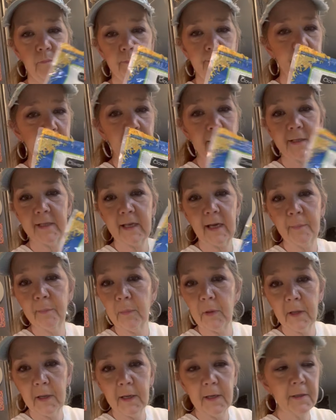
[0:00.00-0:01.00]
Mexican
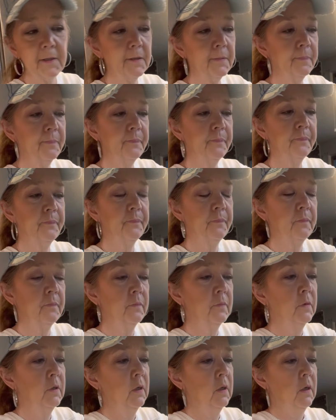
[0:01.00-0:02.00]
blend
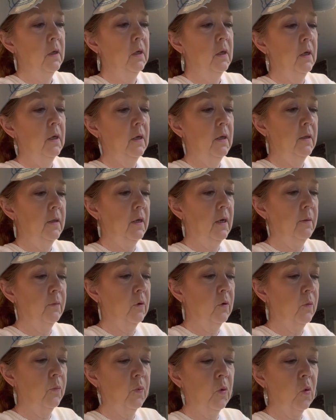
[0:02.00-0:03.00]
that I'm going
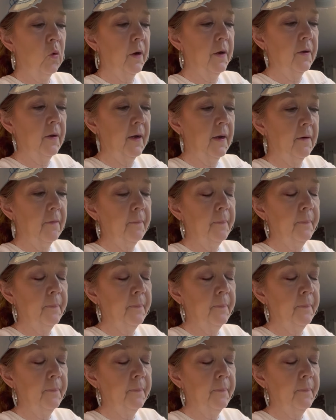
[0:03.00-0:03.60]
to pour in there.